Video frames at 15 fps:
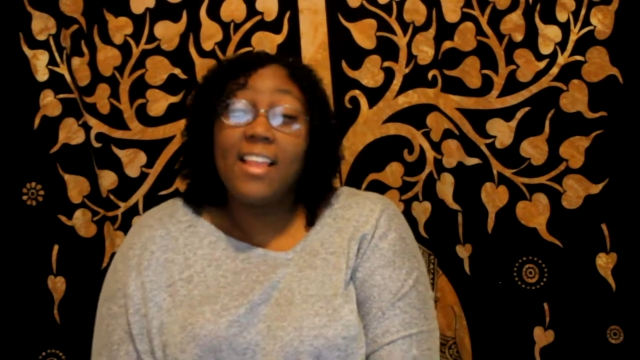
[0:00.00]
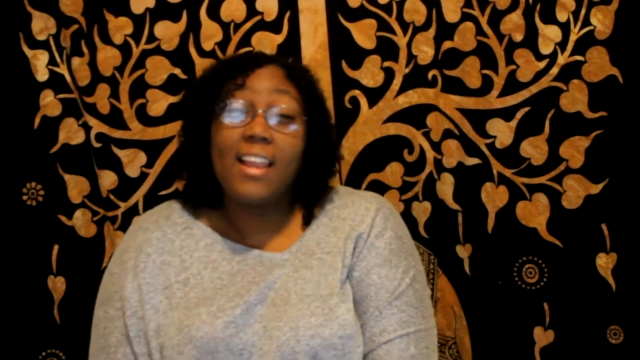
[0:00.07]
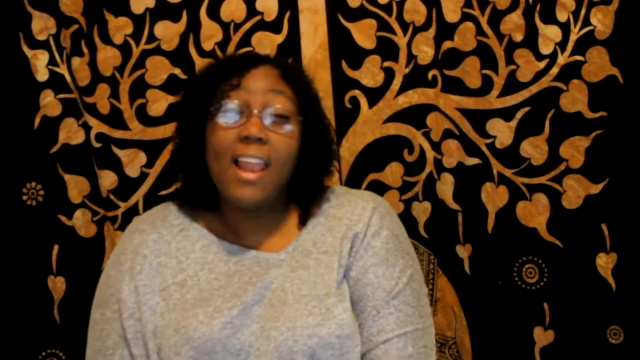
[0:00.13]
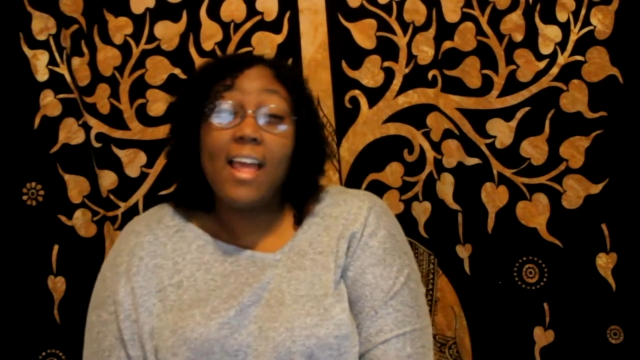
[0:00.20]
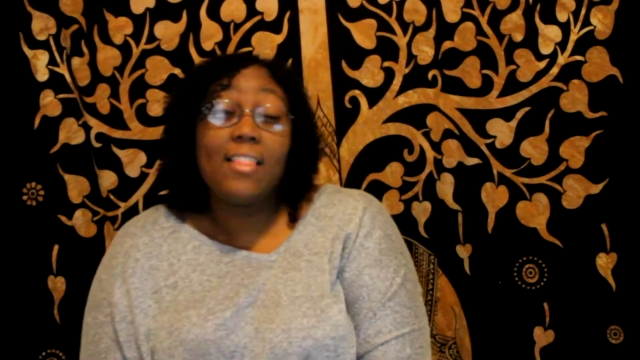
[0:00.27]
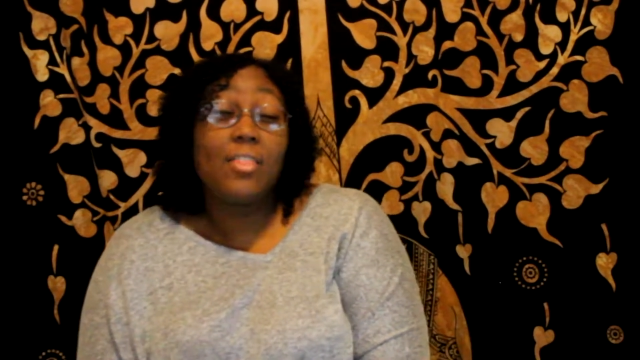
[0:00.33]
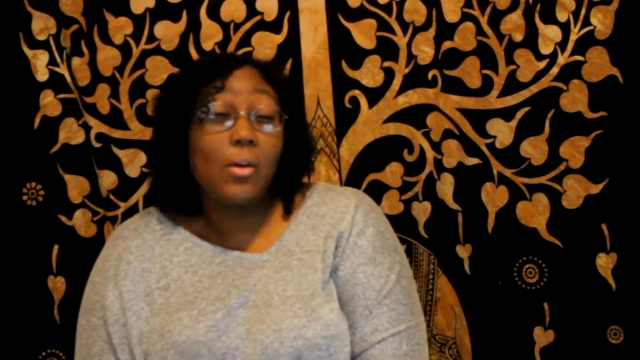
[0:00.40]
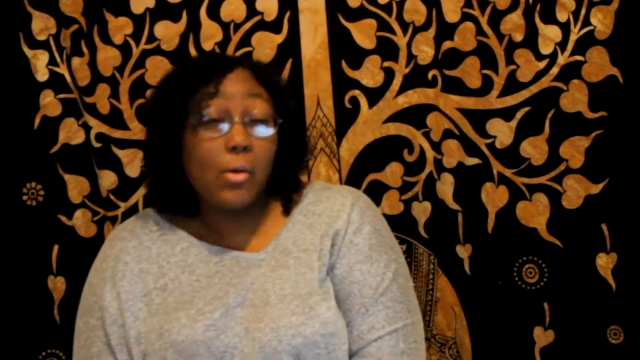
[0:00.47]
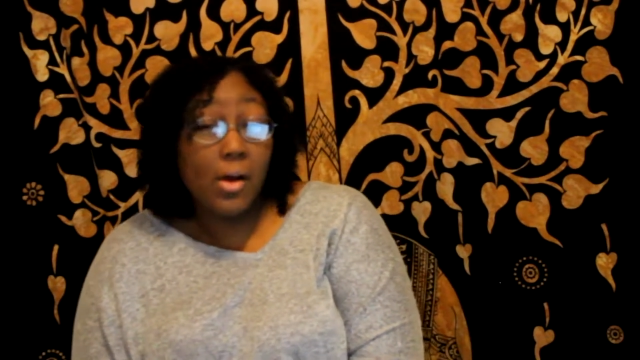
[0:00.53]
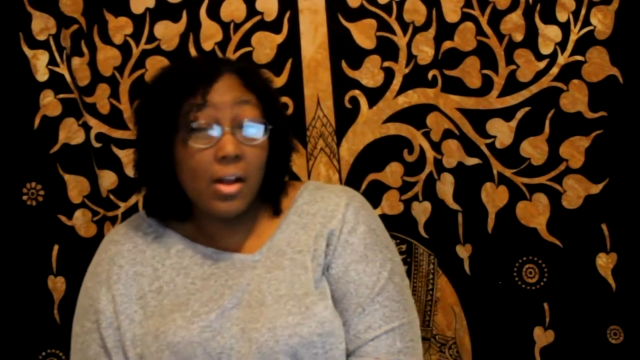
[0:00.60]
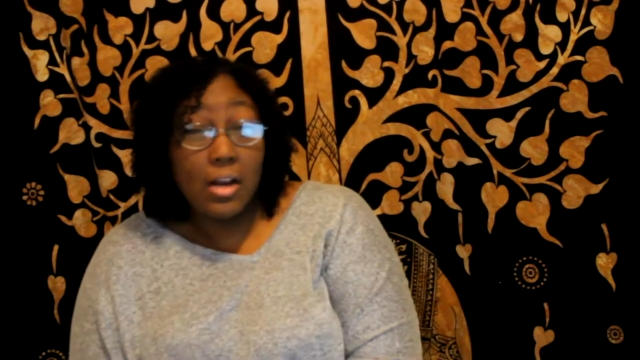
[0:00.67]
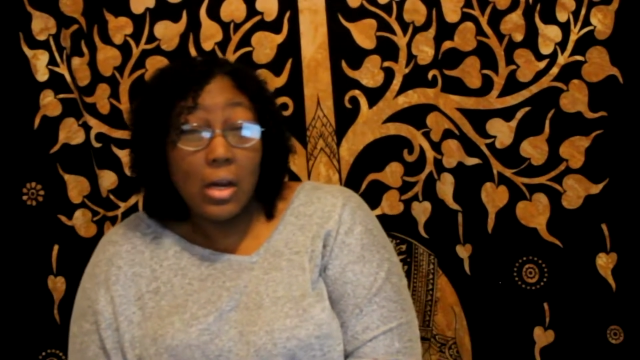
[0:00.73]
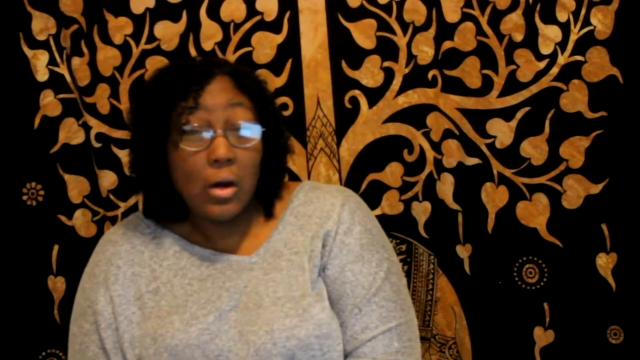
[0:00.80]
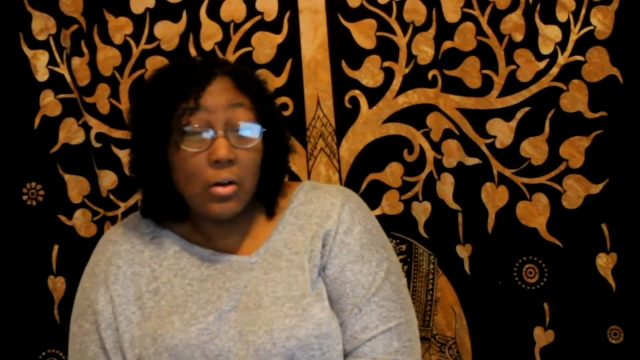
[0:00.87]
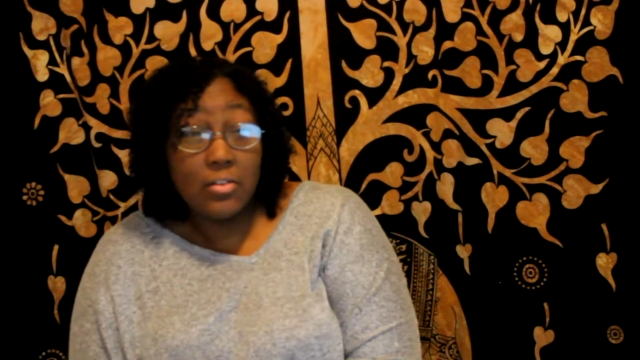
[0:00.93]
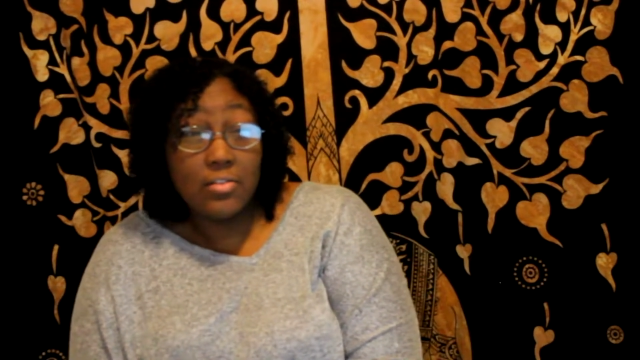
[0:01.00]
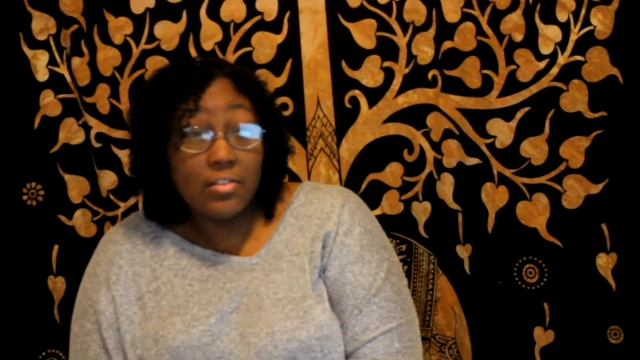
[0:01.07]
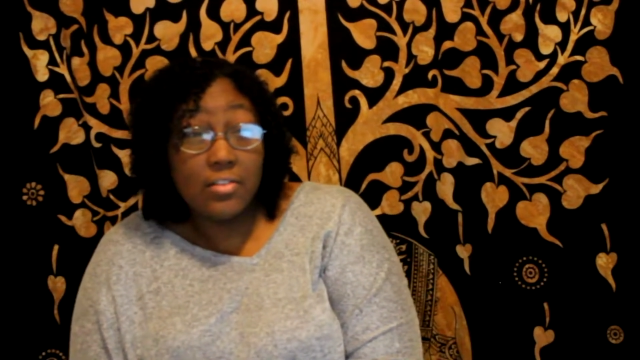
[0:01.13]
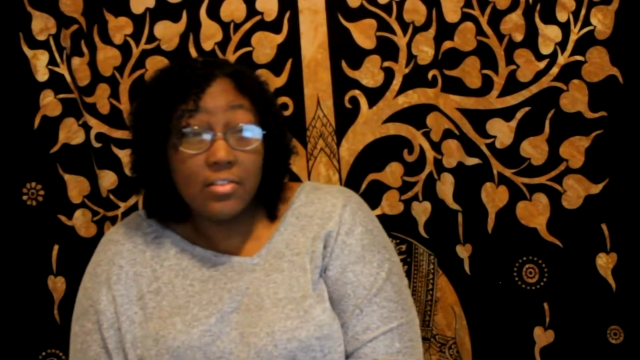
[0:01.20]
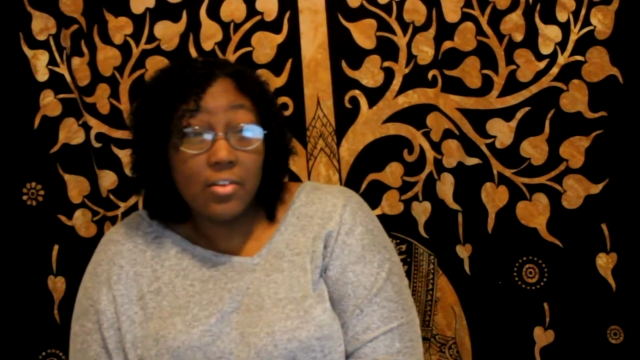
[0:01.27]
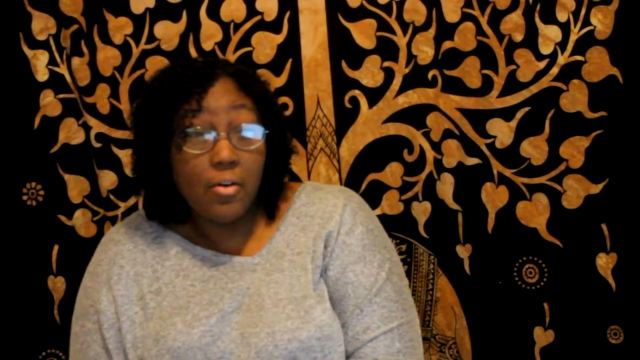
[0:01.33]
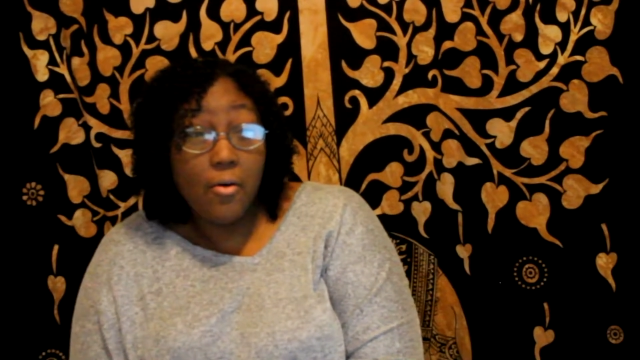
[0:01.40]
that like they're cutting her
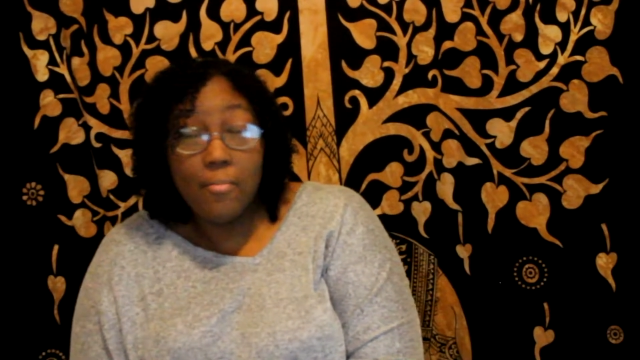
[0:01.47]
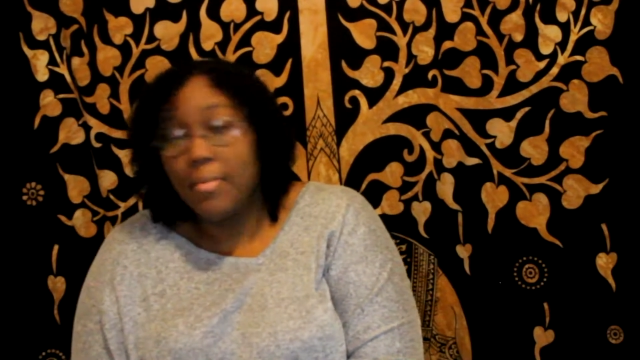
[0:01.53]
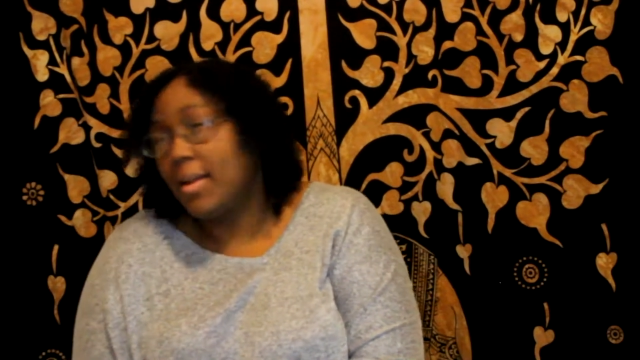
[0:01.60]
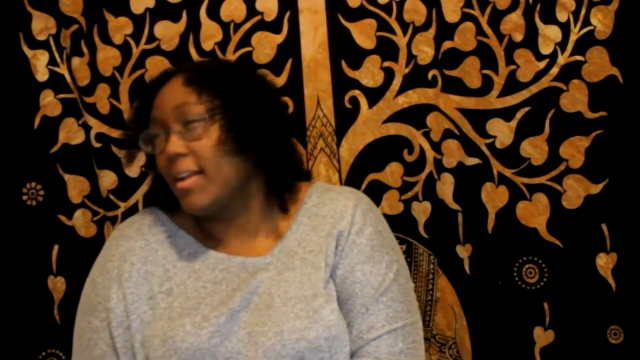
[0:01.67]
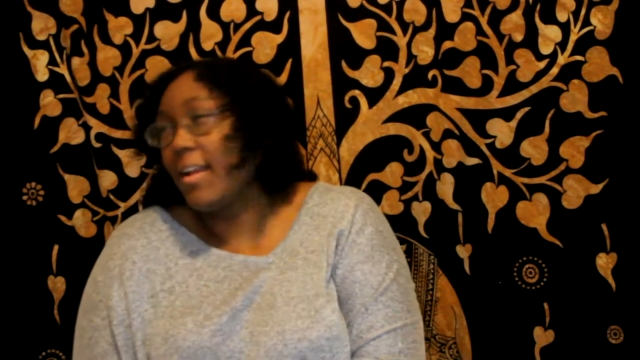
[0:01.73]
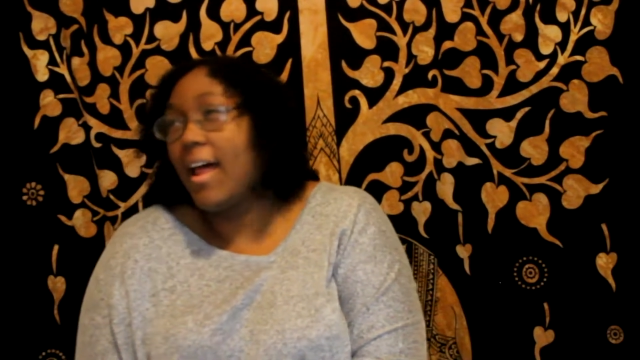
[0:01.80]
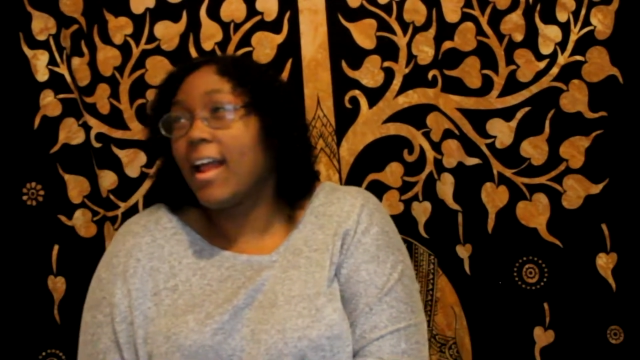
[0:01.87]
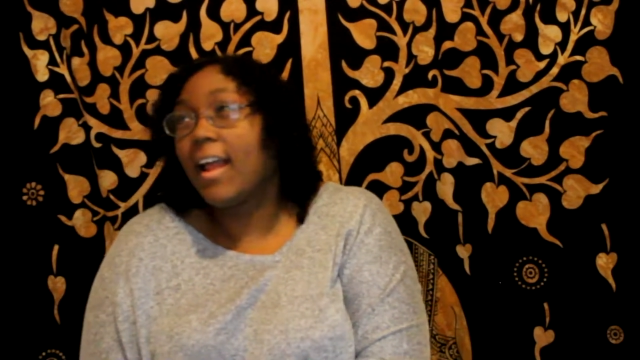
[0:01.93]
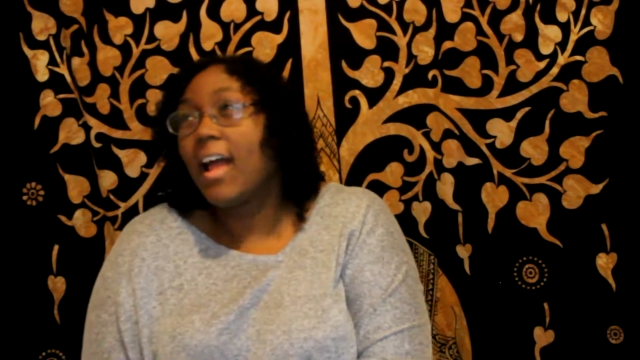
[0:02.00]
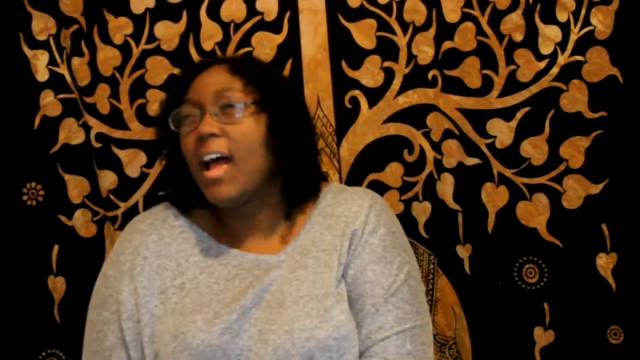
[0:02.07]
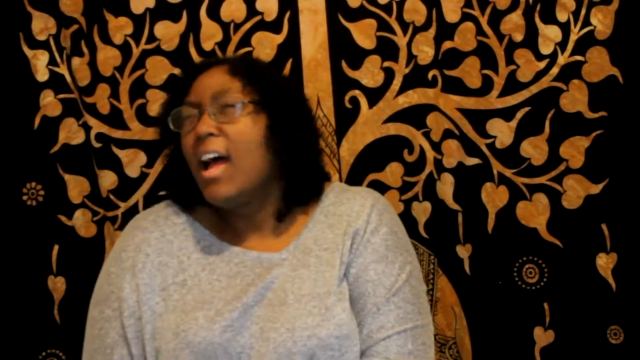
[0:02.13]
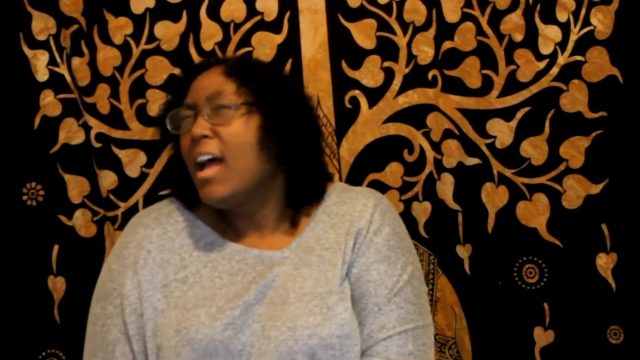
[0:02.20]
sister open and like